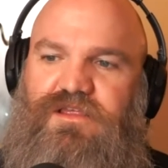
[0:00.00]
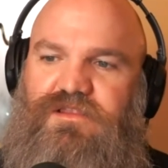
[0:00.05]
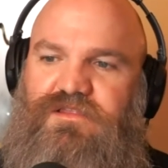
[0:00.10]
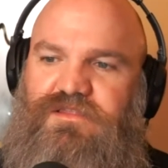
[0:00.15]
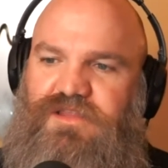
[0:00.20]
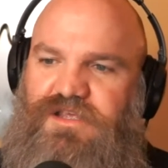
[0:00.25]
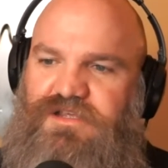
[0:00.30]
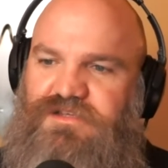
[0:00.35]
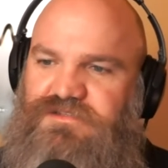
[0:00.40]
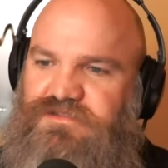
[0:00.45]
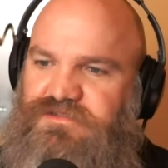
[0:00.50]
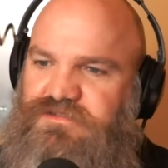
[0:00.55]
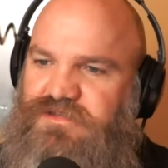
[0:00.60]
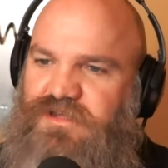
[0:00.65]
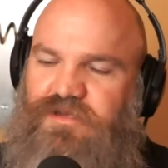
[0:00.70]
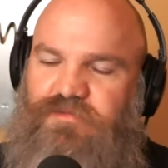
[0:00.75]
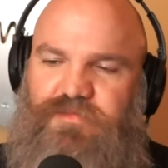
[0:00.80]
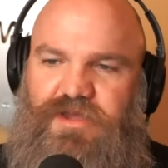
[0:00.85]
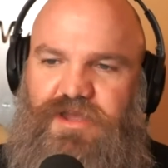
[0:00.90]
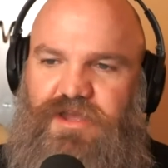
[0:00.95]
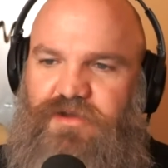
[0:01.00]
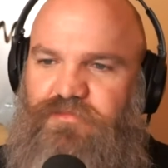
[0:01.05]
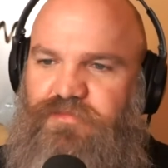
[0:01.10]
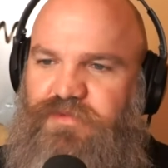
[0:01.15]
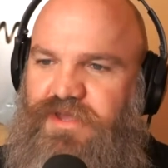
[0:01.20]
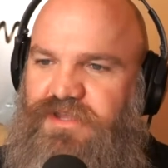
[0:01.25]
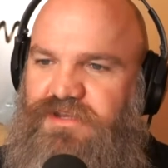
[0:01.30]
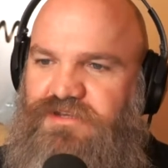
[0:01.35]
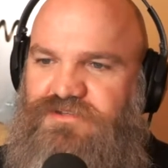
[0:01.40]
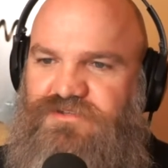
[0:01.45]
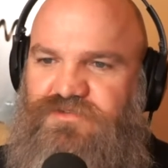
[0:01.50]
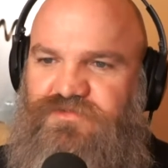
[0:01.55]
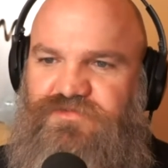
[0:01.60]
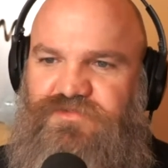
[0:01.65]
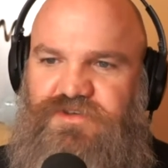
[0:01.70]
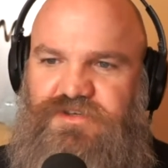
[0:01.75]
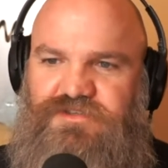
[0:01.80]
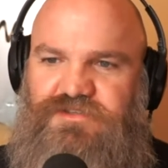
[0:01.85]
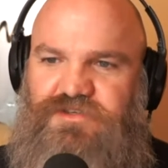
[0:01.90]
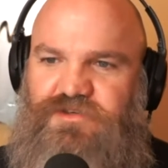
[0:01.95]
they somehow manage to
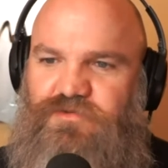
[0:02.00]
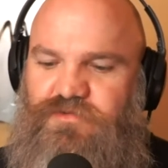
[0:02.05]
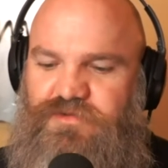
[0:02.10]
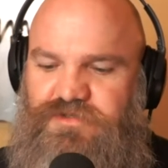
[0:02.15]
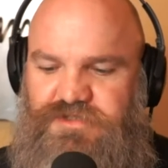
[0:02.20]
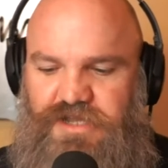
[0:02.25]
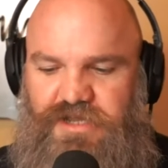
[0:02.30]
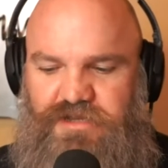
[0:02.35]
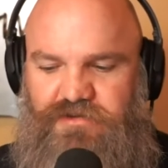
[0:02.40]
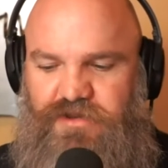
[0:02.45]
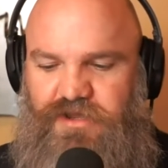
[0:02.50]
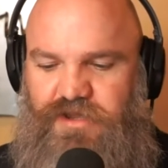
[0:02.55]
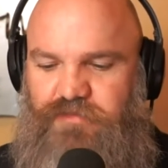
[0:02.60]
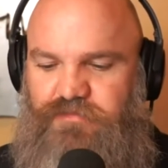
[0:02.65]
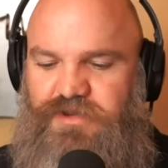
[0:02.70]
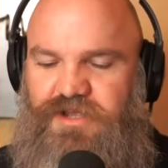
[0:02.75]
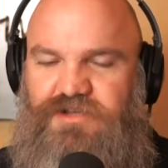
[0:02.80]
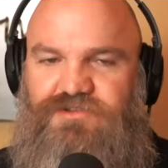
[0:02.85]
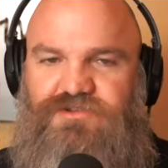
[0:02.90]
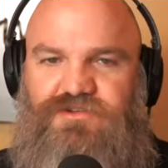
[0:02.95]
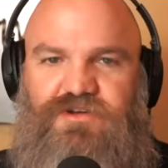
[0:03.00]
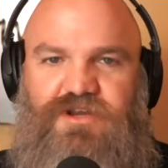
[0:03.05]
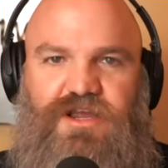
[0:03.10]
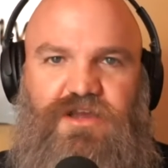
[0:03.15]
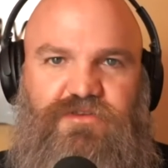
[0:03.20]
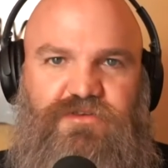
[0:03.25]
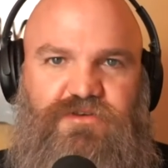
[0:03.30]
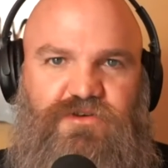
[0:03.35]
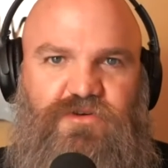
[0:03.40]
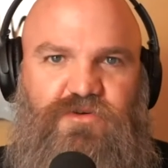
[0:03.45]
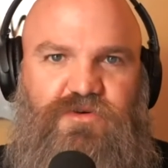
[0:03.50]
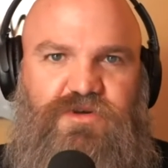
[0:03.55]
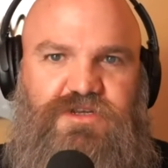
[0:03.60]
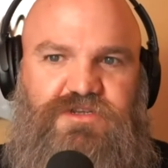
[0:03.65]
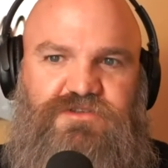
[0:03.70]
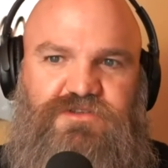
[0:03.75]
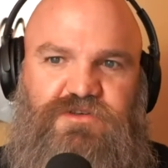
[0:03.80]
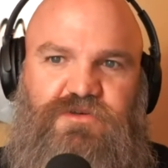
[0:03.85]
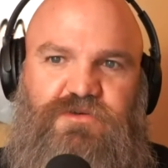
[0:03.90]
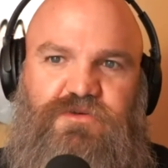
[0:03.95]
fix it, which I'm not sure how they're going
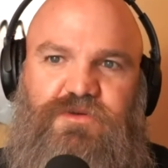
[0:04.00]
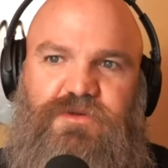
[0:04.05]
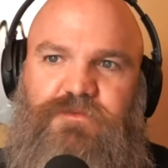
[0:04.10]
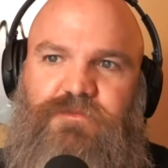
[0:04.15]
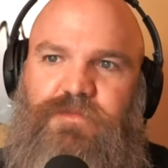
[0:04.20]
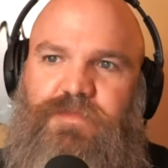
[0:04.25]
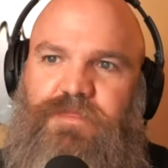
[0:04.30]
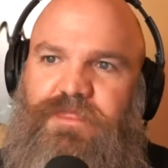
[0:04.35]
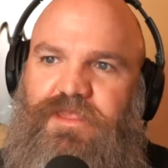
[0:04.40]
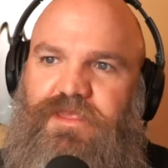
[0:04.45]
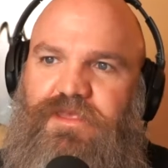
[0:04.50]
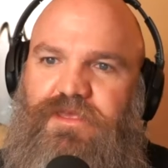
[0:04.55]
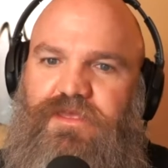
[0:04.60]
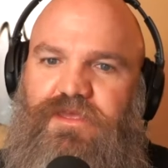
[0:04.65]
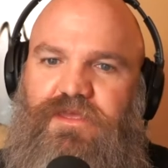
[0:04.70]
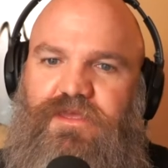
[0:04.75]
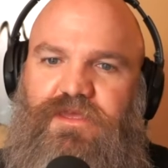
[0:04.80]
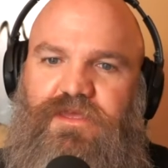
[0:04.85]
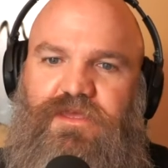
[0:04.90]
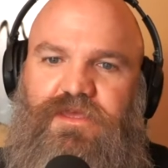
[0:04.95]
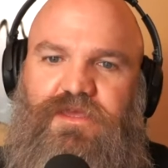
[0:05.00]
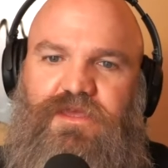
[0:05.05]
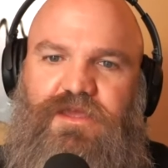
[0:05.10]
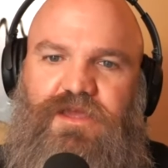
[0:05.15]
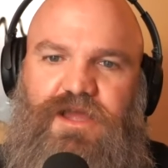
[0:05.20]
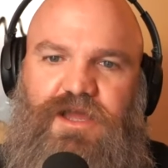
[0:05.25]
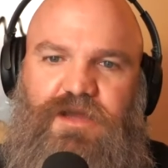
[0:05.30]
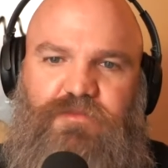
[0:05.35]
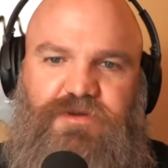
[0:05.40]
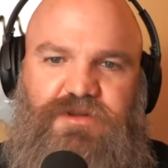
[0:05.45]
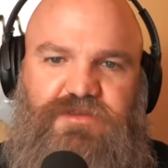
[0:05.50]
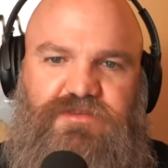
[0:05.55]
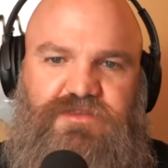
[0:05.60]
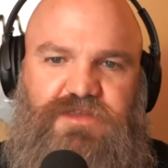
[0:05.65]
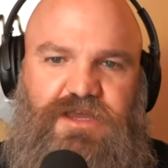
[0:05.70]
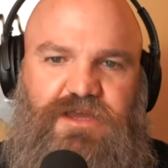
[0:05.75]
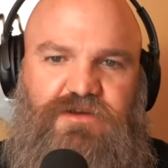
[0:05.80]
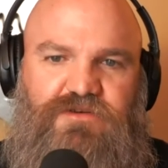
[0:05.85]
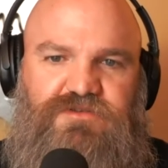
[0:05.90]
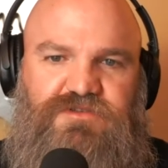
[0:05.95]
to, how many
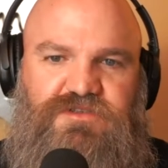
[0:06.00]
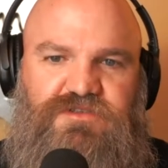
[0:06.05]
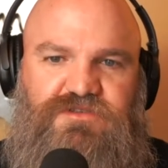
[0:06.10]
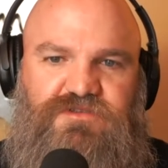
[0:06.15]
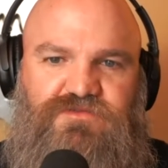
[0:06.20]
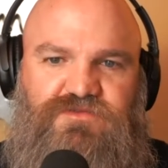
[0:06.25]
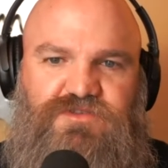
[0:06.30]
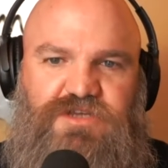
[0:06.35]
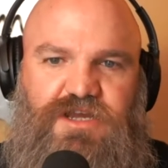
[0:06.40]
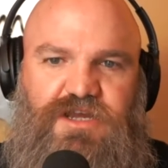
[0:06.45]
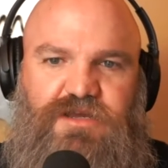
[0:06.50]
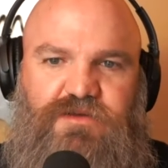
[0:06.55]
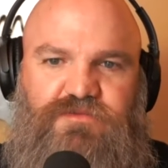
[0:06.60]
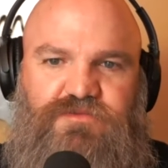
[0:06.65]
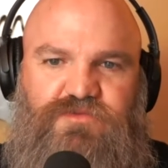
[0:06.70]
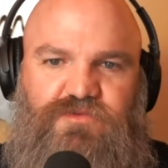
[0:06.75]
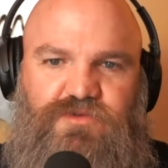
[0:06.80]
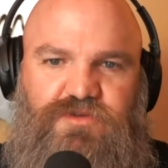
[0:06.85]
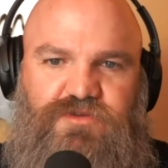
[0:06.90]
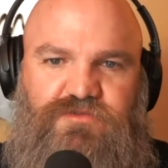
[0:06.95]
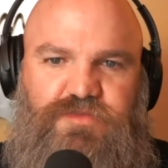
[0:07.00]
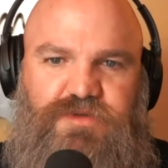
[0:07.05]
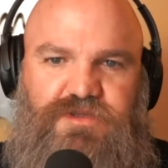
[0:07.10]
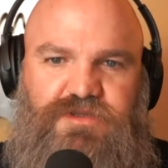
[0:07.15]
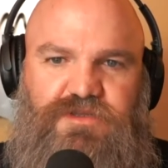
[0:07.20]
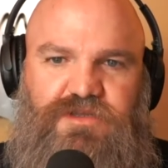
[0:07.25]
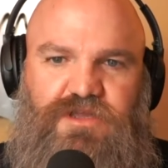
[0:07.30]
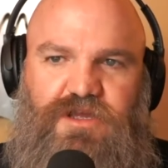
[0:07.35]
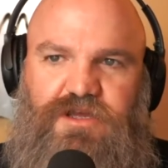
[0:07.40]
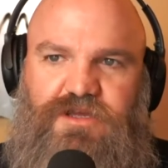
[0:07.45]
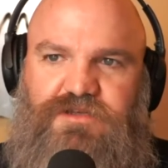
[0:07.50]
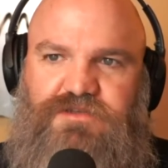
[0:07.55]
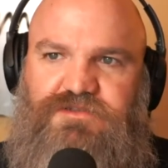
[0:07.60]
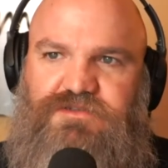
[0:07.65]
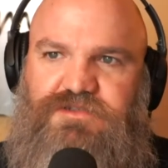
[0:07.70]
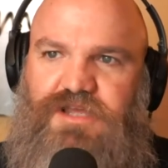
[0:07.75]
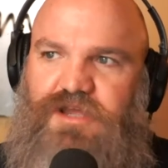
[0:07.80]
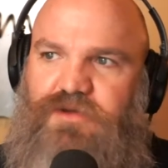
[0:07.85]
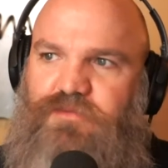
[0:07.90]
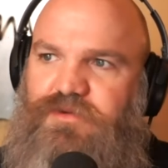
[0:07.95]
thousands of jobs will have been lost?
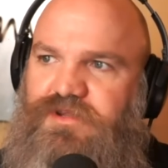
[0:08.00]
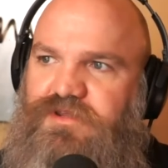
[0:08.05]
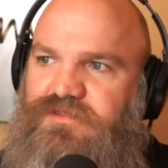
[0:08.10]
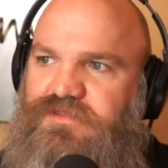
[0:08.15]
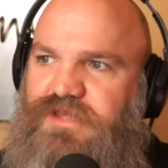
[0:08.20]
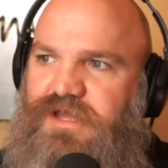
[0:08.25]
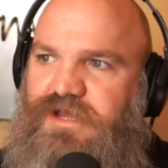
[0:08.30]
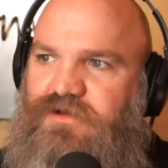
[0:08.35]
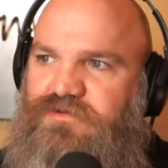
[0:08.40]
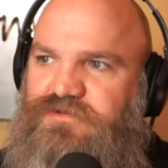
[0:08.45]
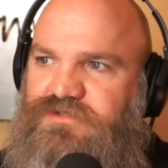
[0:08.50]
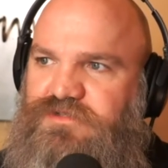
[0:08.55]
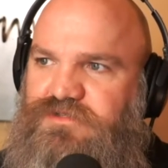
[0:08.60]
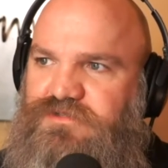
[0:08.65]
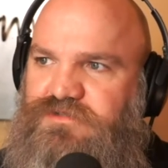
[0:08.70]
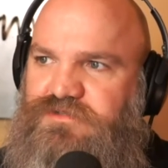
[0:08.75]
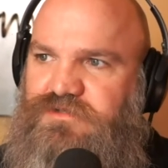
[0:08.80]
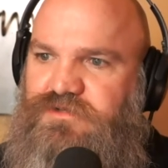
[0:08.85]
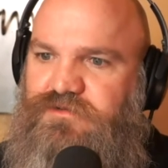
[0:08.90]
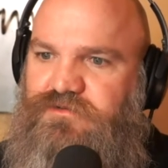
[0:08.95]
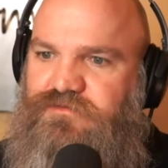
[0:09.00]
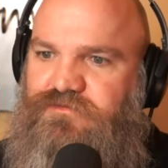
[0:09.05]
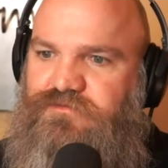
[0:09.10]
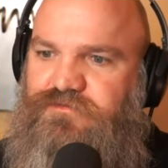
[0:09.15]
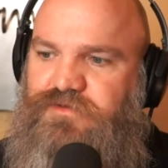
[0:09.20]
How many thousands of